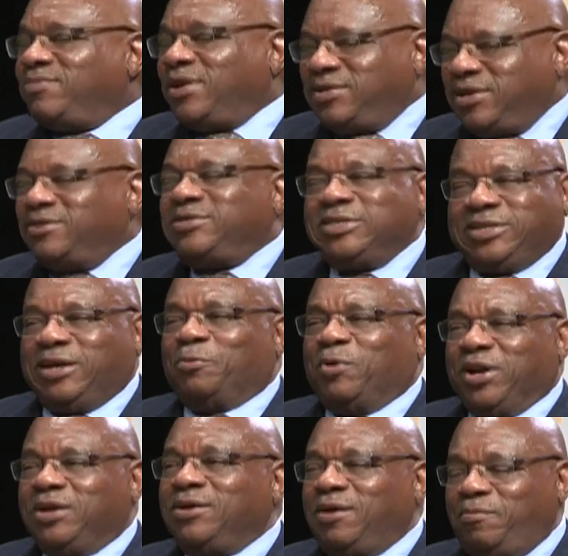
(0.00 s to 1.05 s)
I didn't see it that
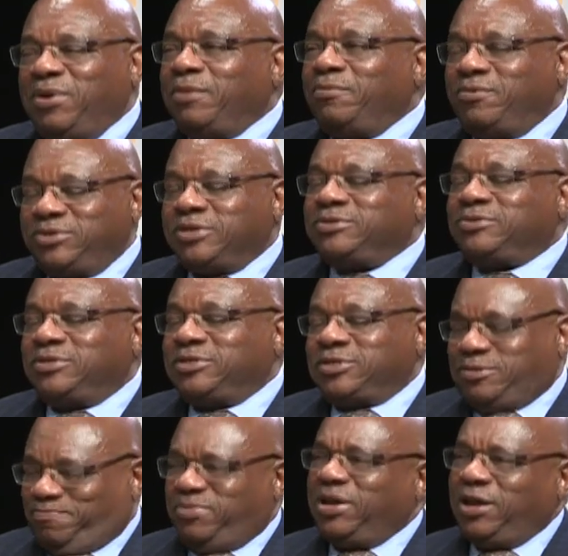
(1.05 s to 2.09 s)
way. I mean, it's
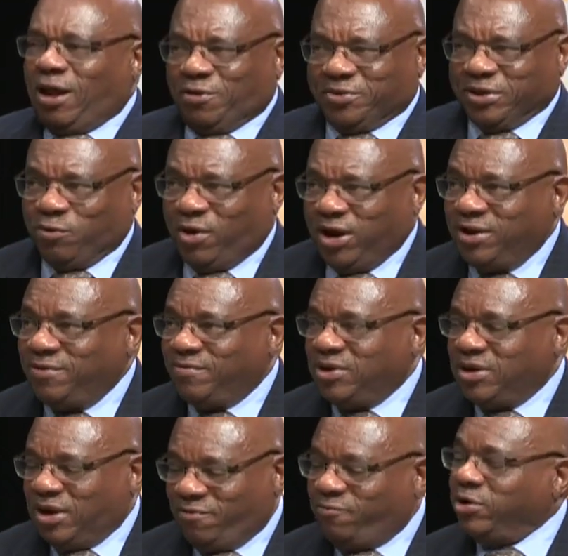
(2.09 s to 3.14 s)
being healthy, right?
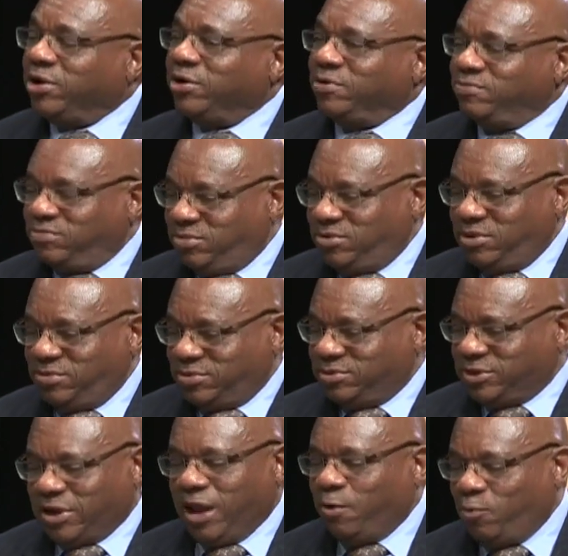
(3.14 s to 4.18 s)
And I figured
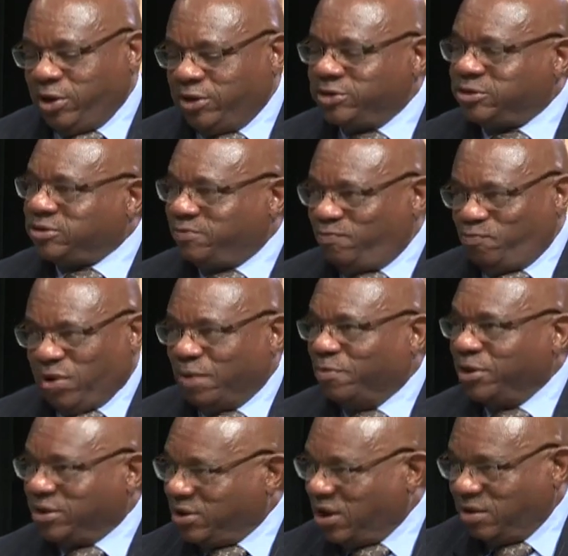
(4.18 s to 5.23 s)
skyways,
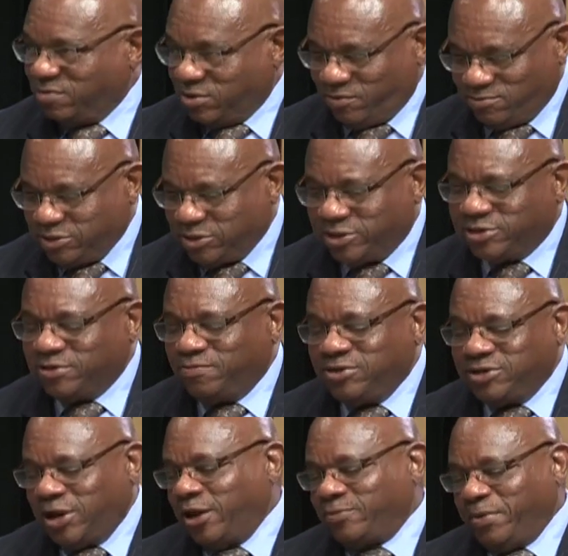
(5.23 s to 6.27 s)
public, I'm a citizen,
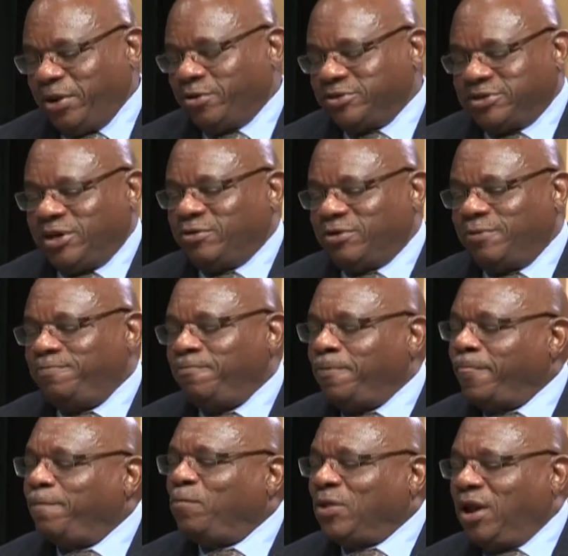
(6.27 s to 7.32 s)
taxpayer, et cetera.
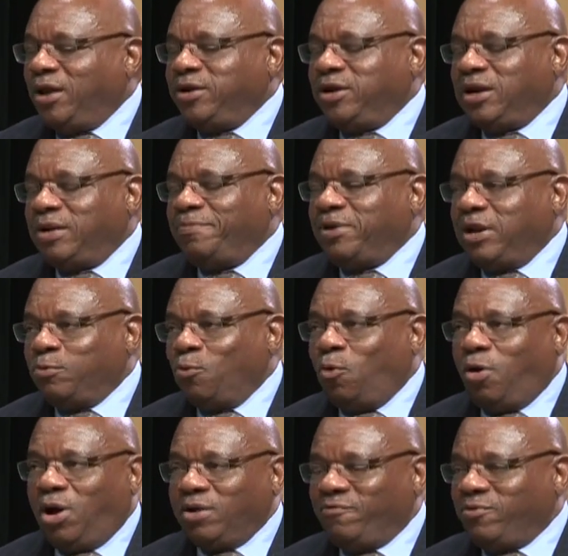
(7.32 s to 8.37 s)
I'd get up and I'd
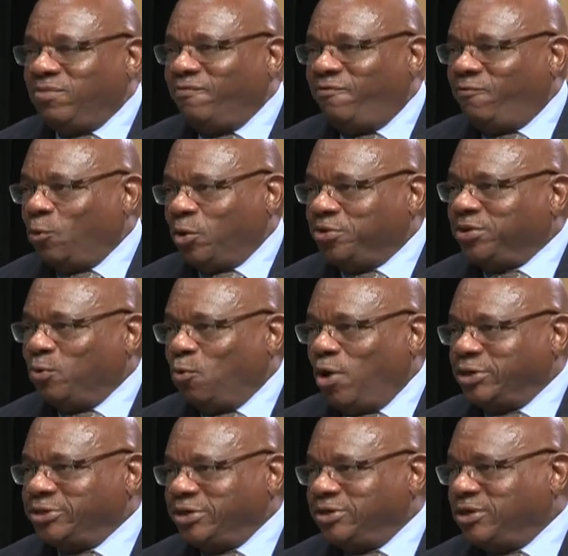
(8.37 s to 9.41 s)
walk from 4th in
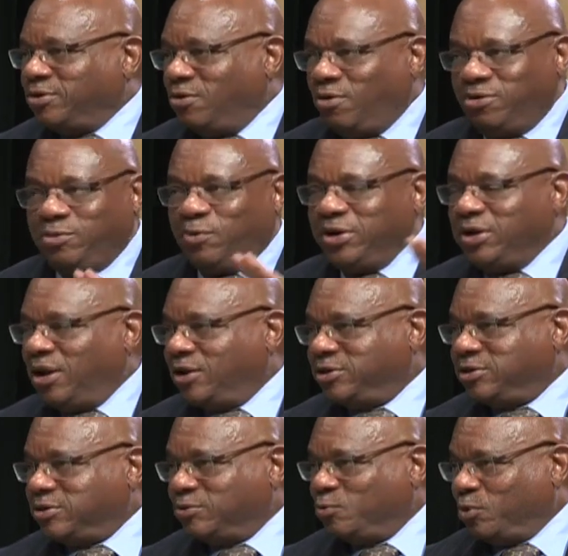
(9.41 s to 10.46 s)
Washington all the way down
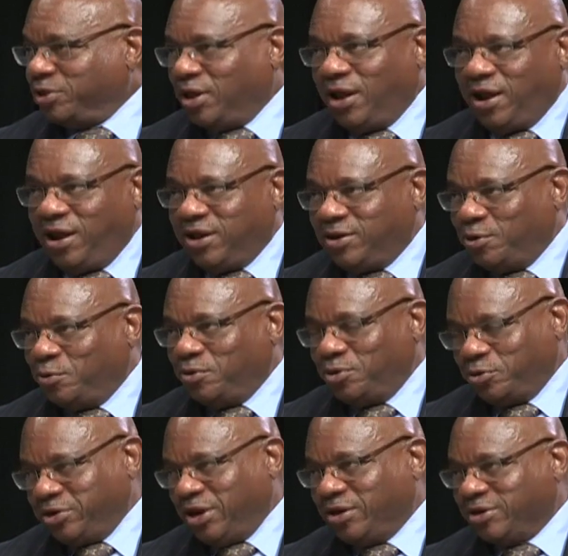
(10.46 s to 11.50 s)
to where the Hyatt
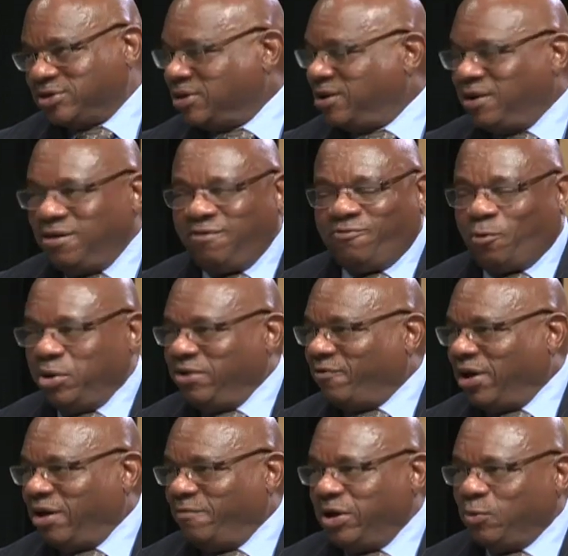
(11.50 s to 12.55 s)
Hotel is. Yeah.
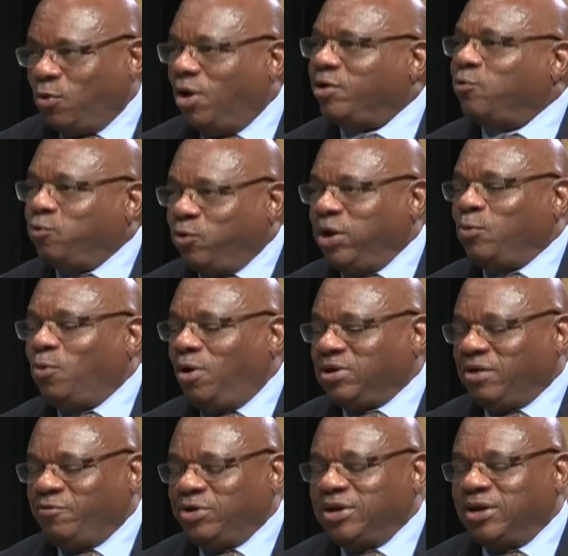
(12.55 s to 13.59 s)
45-minute walk, great walk
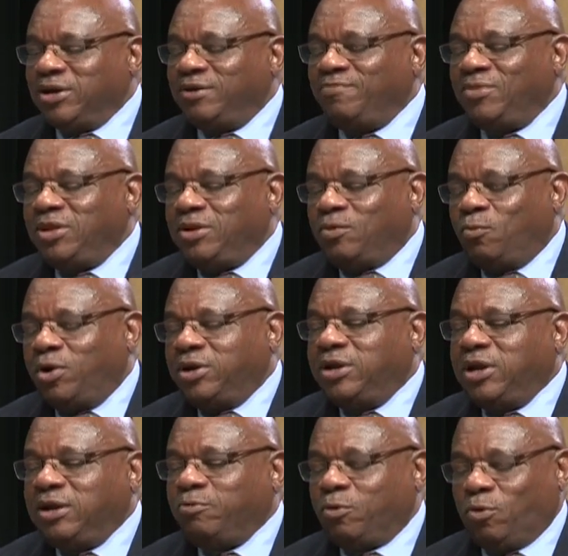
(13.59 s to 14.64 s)
every day. One
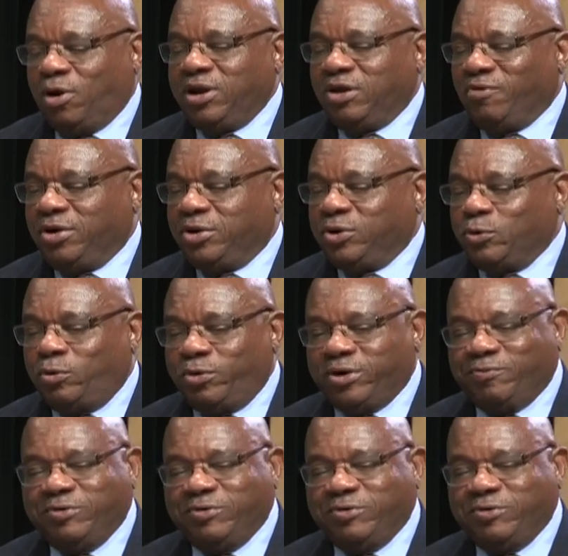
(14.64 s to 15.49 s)
day we're walking around the corner.